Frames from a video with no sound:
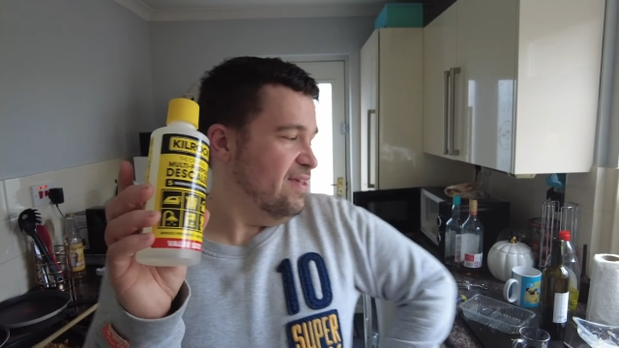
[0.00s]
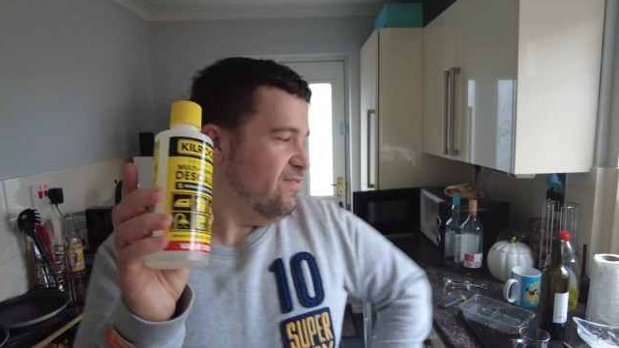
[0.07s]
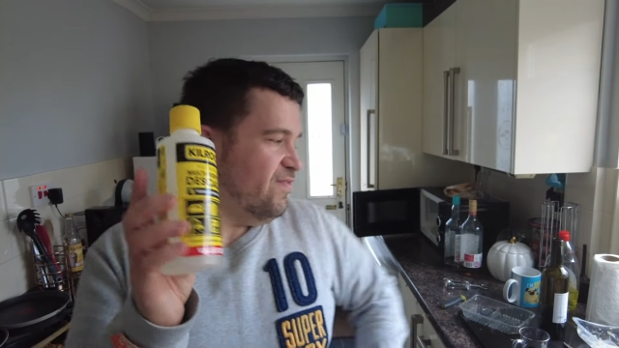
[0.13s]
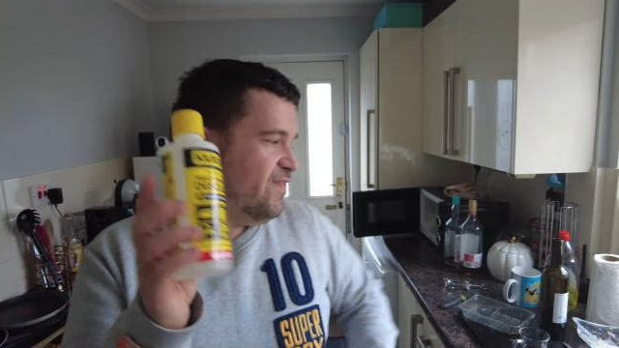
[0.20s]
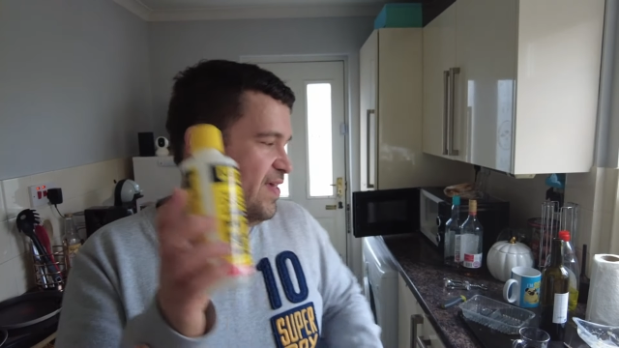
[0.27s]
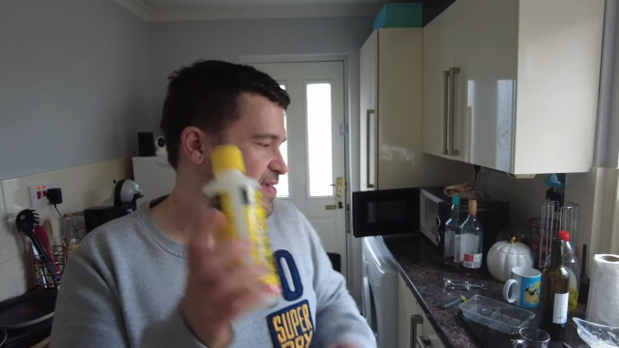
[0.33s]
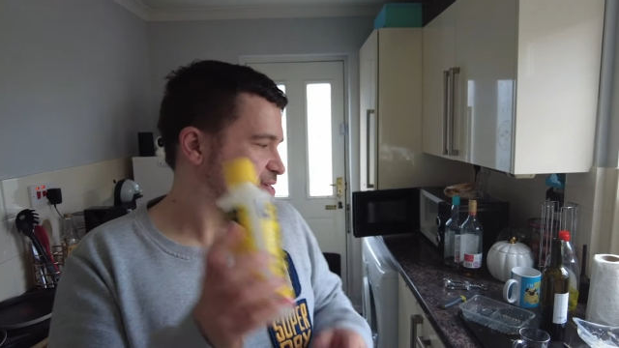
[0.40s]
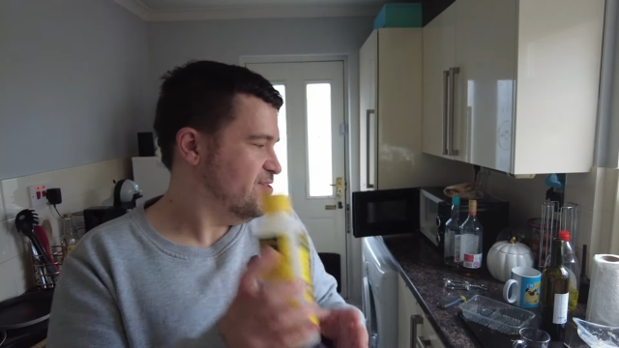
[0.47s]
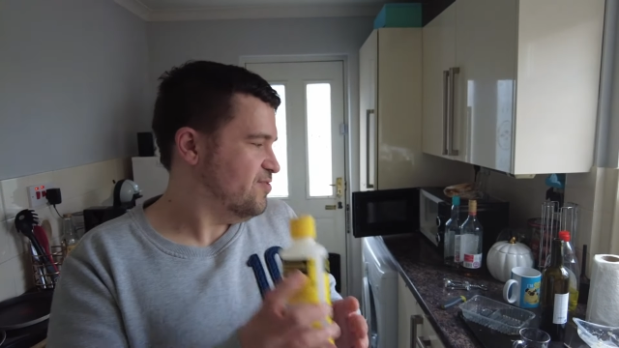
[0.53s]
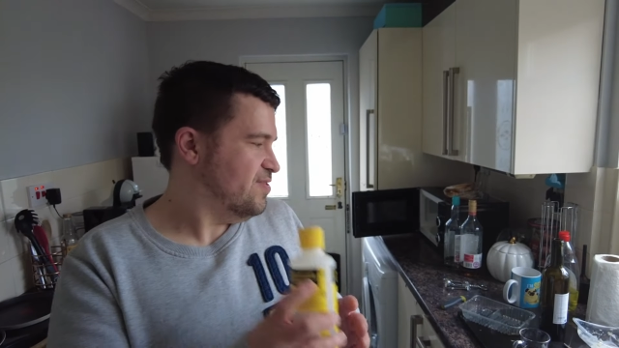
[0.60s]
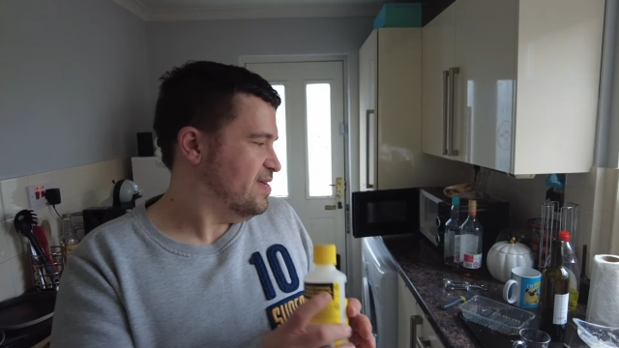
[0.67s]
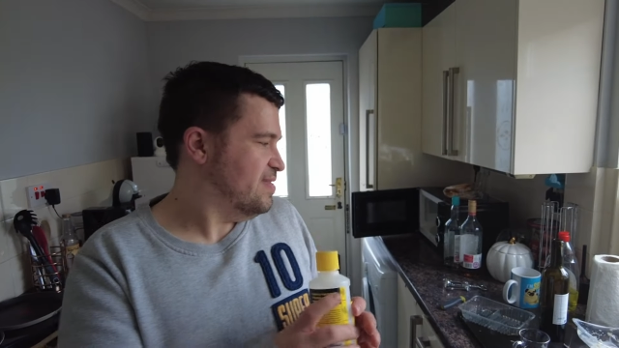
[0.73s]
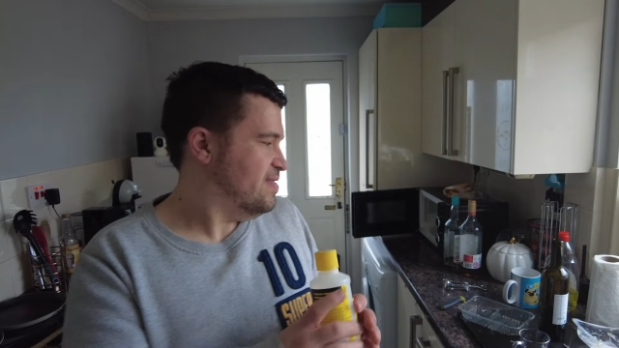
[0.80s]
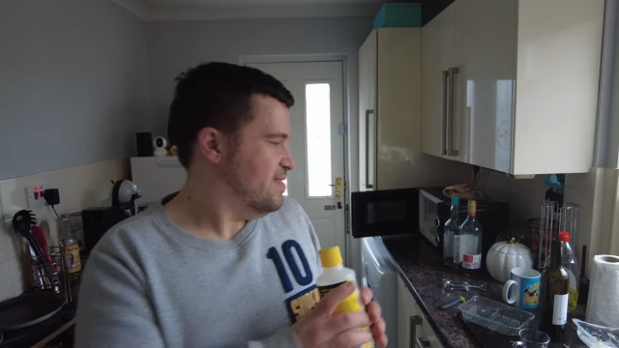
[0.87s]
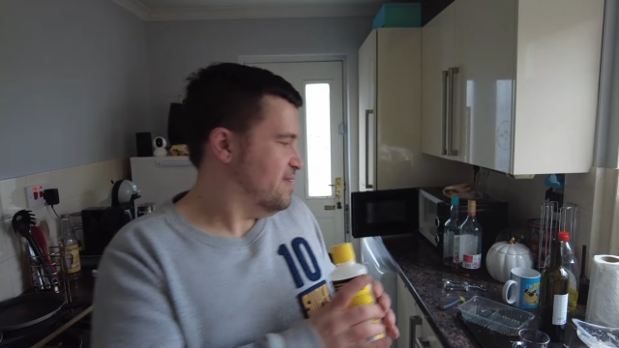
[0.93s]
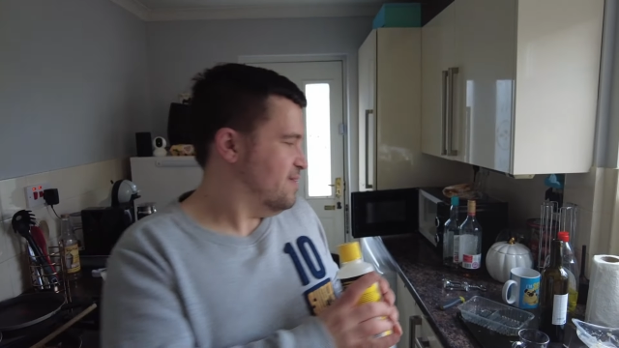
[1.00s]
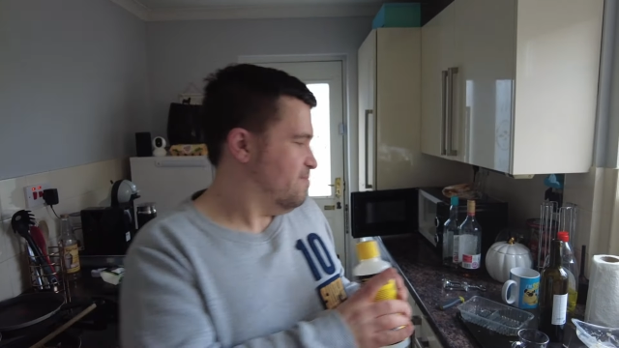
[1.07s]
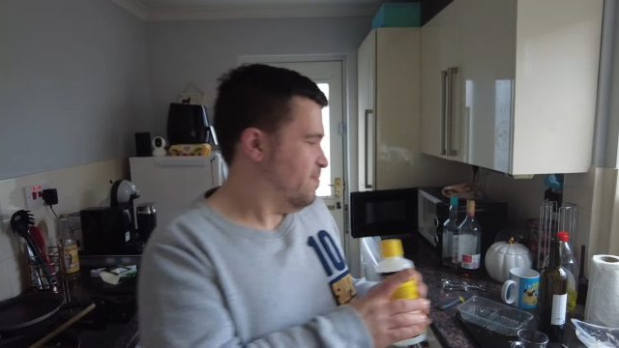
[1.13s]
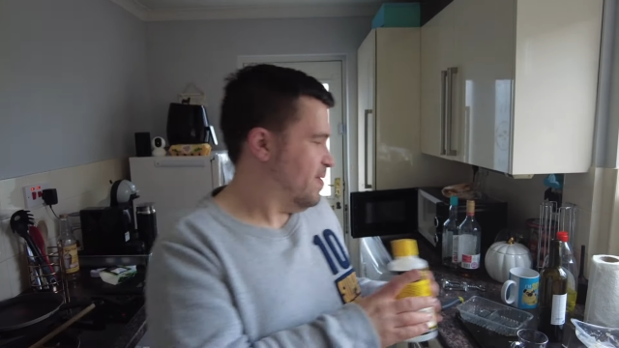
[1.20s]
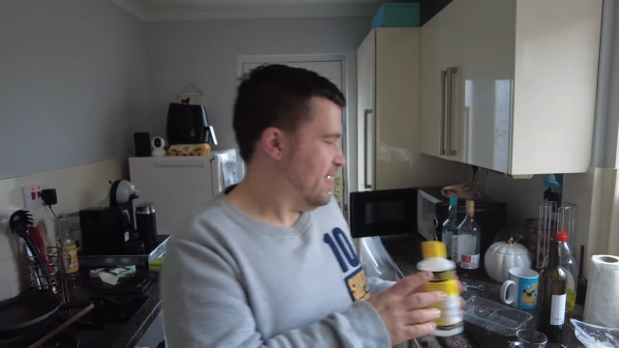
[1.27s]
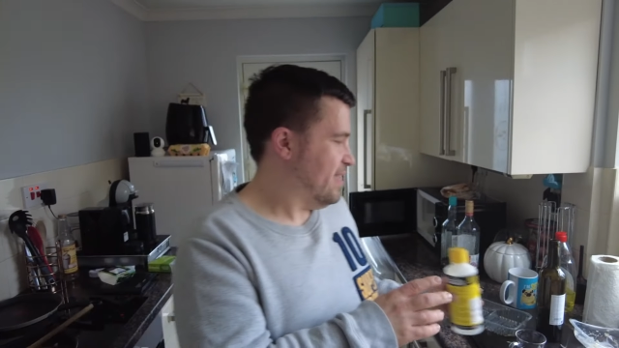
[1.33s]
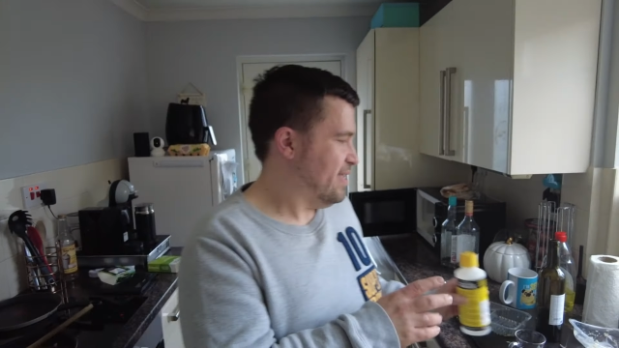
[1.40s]
festering in the
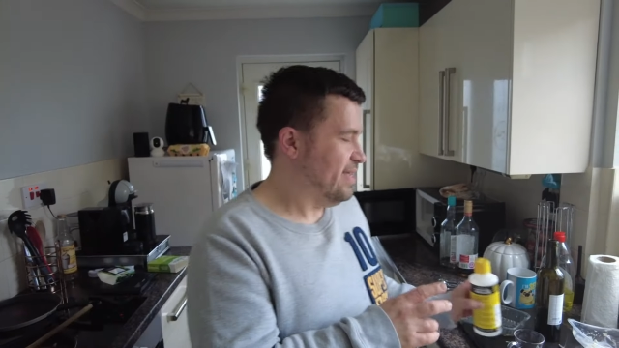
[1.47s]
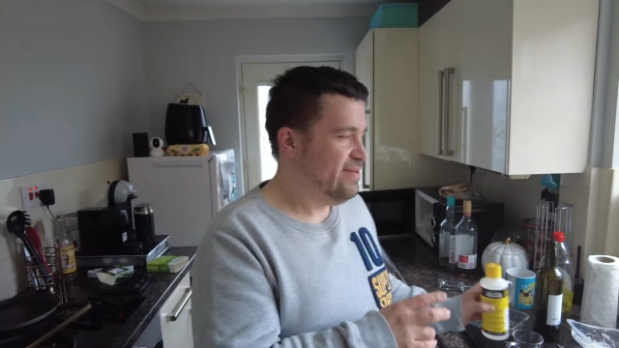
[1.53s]
bay.